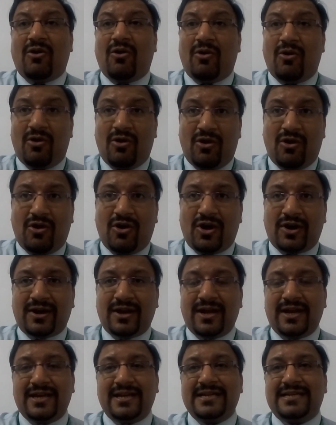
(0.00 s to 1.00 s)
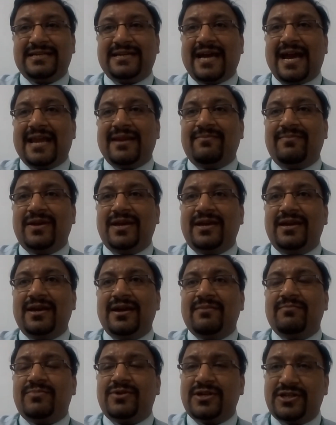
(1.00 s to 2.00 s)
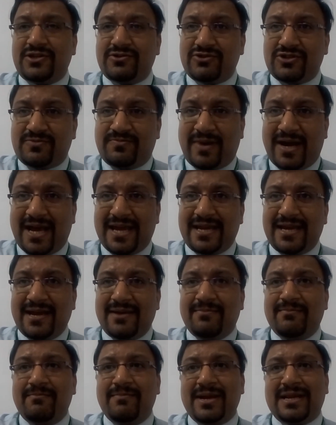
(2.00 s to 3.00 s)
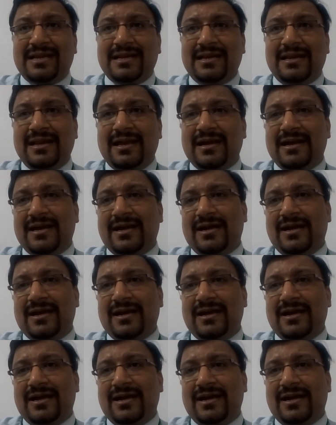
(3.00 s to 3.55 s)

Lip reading: or it can be produced by metal